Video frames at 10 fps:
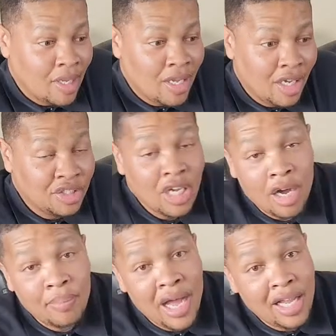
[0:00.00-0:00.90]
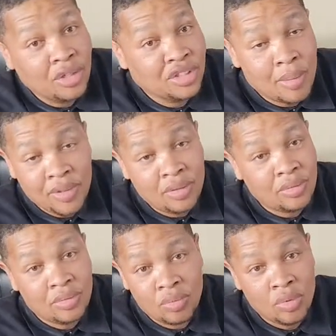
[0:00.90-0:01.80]
a stock bike or something
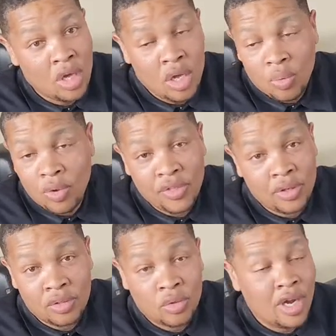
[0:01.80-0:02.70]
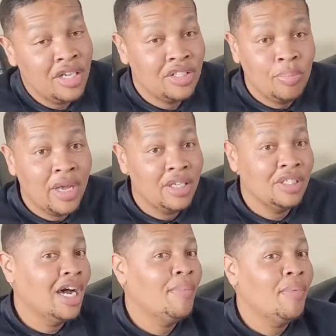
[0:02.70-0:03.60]
with a crazy paint
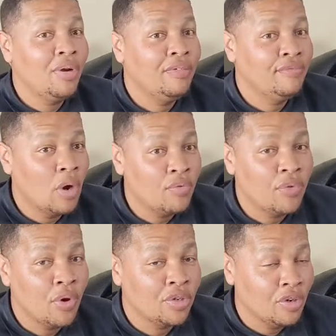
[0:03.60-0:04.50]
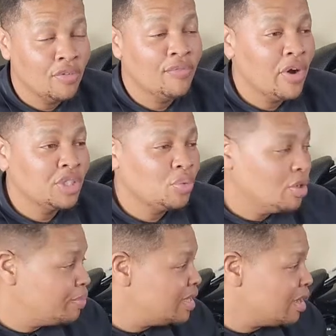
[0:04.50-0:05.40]
job on it, vote for it. Your voice will
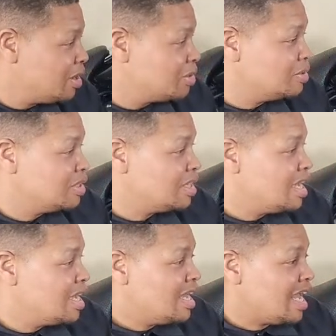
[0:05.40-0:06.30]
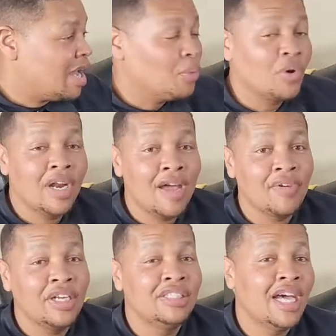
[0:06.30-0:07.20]
be heard. And we're gonna have a
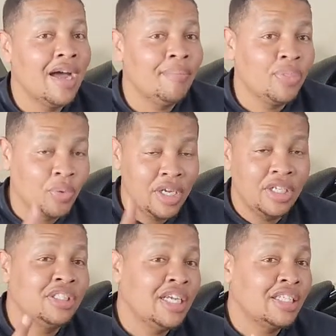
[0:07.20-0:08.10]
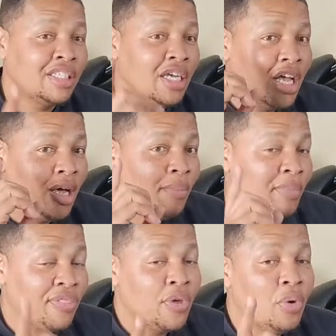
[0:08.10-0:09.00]
good time. 3 to 6,
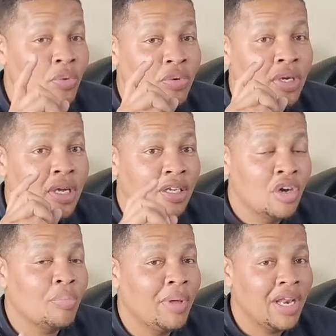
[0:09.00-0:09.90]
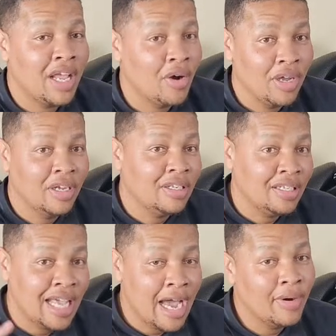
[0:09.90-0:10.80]
Bethune-Cookman area
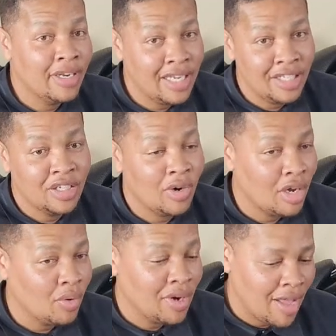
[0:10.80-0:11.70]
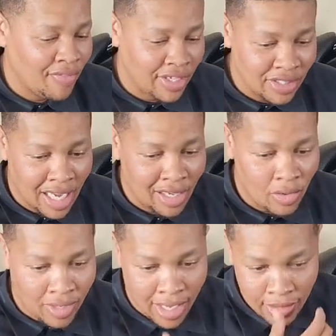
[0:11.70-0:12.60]
down in Daytona. I don't have the exact
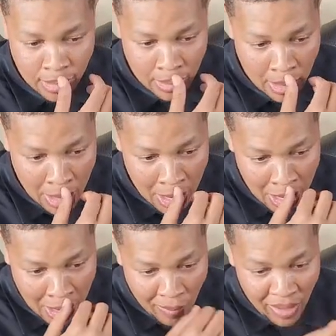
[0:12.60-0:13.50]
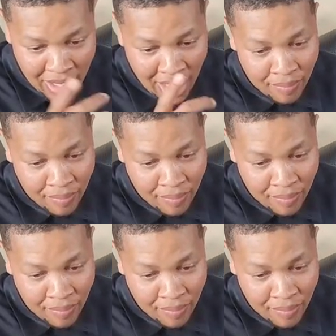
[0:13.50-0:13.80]
location, but yeah.